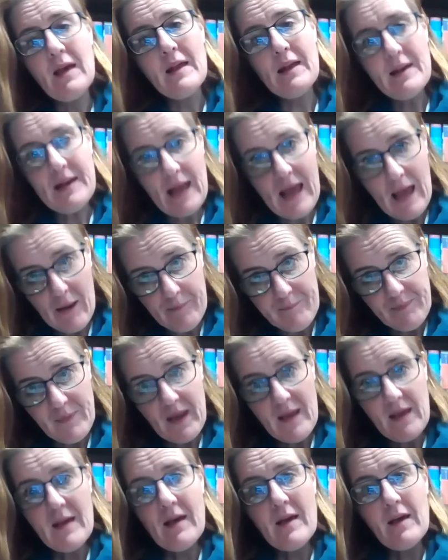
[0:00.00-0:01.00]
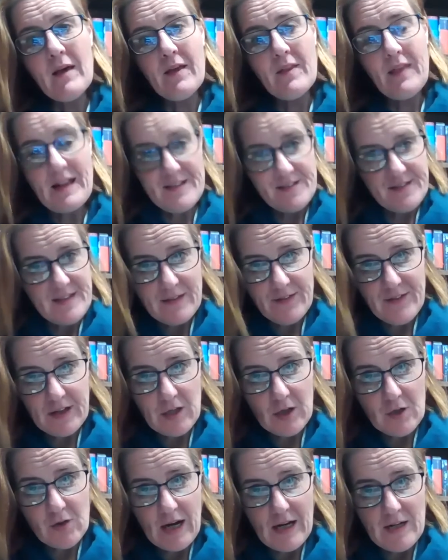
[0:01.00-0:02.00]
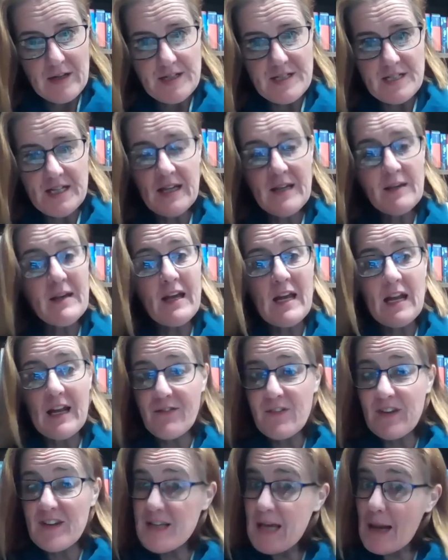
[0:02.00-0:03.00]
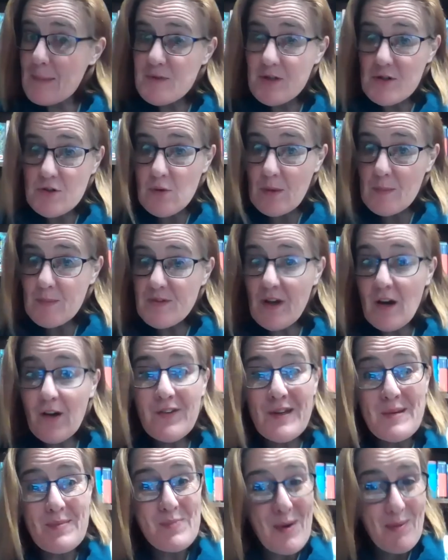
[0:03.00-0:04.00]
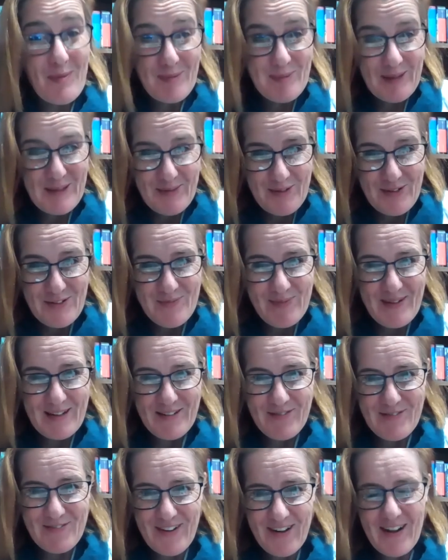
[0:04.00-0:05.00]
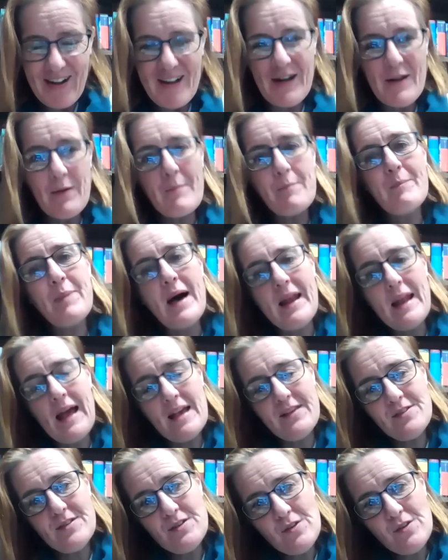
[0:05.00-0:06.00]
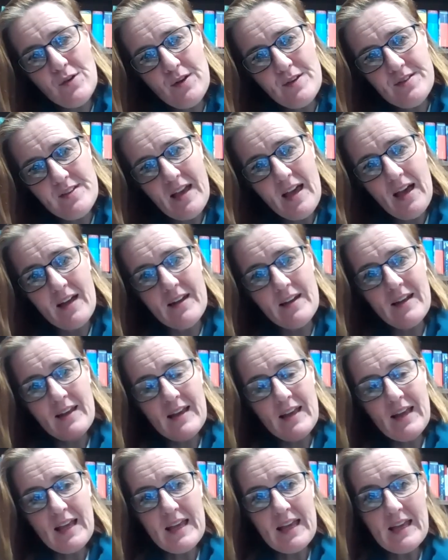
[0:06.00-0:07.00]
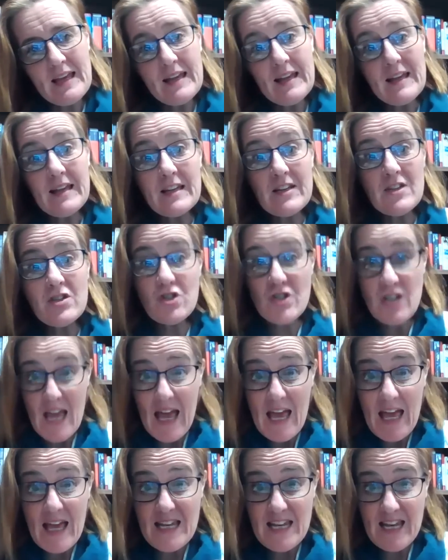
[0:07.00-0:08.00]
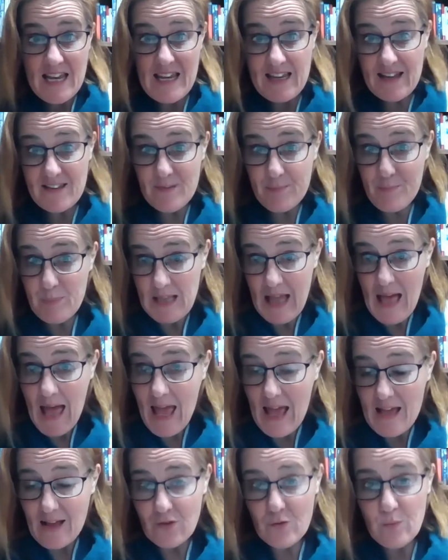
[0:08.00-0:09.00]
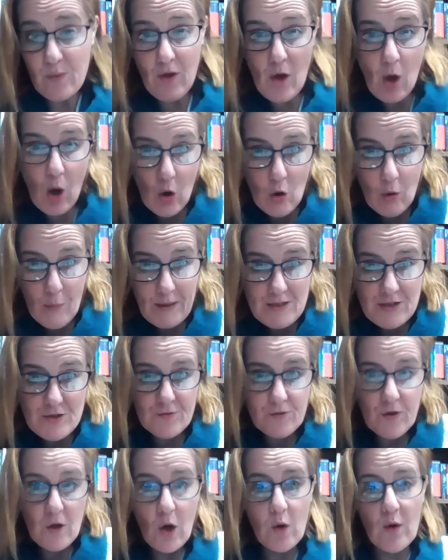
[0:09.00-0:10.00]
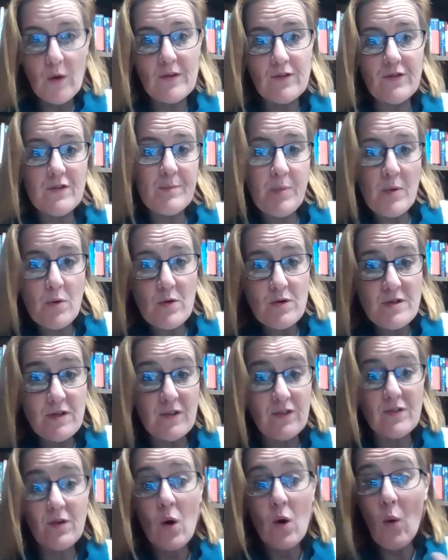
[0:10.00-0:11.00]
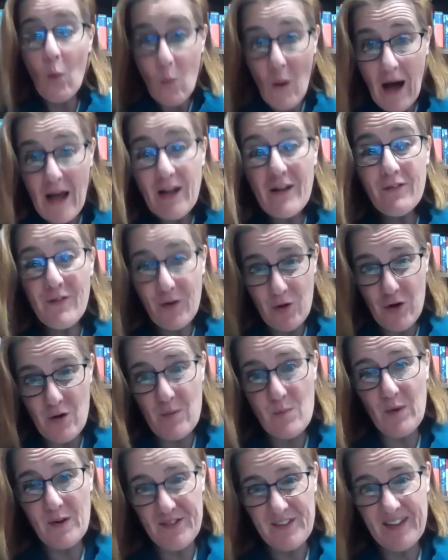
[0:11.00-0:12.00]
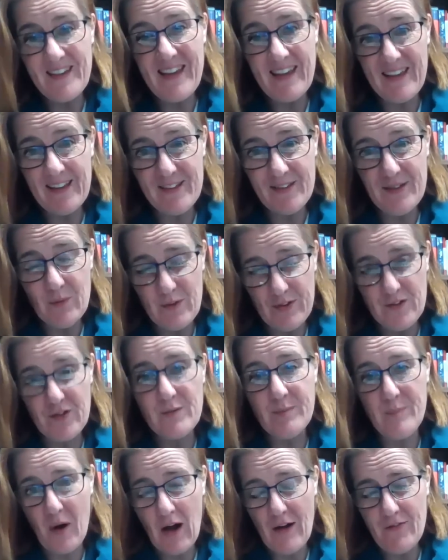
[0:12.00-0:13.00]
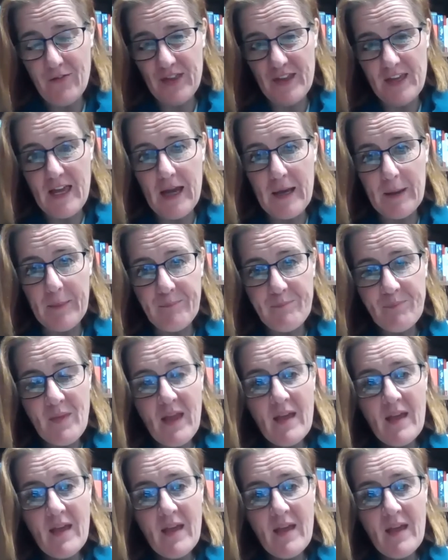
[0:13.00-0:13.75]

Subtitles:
Now, that sounds like a great idea, and if he'd kept it to himself, he probably would have been fine. But as it turns out, he shared his plans with a whole bunch of co-conspirators, one of whom was a spy for the king.